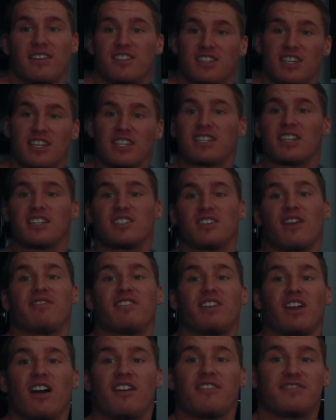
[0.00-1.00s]
Just because you have
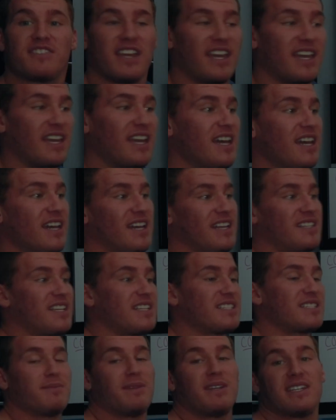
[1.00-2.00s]
an off day, it
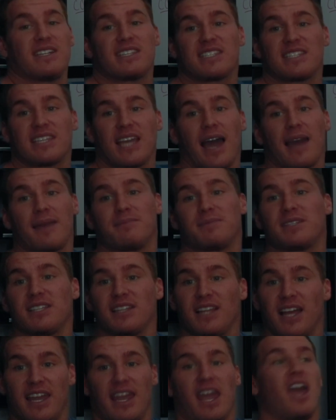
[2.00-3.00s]
doesn't mean it's time to
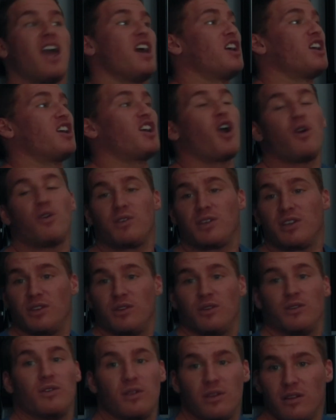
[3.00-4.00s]
like go
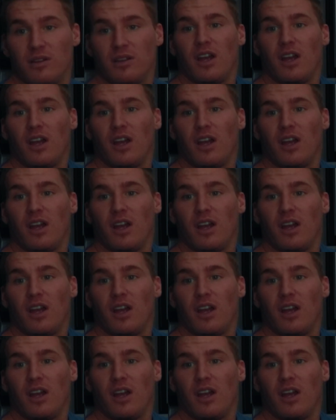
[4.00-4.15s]
do